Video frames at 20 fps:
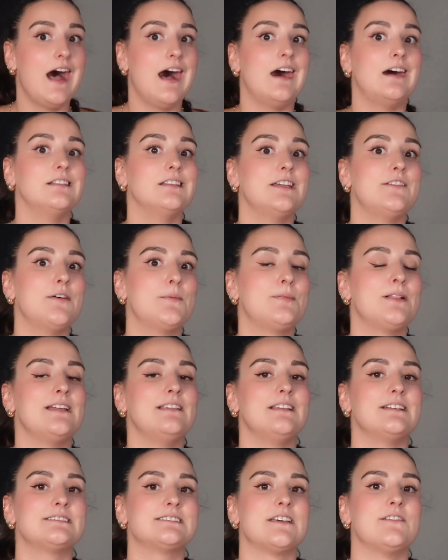I'll leave a
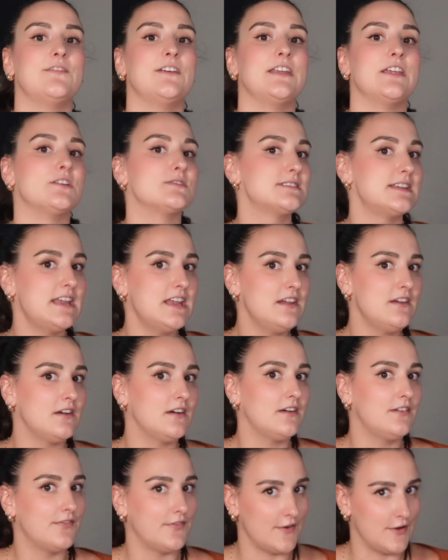playlist of videos
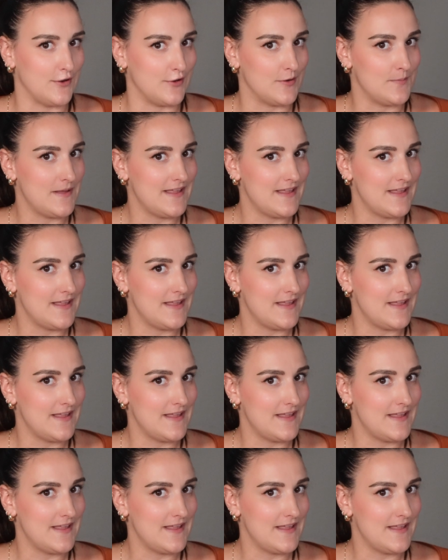here for you to